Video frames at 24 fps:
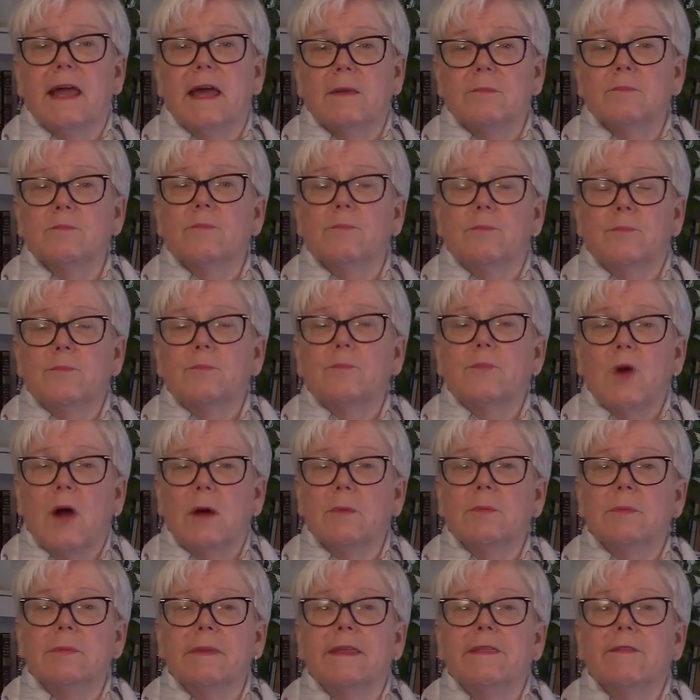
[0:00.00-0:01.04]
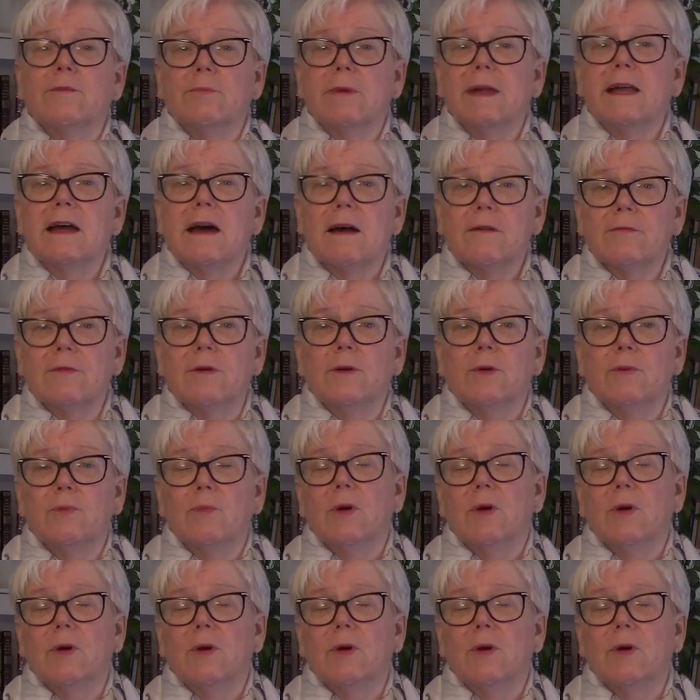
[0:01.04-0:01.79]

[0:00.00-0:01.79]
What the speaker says: and probably the recovery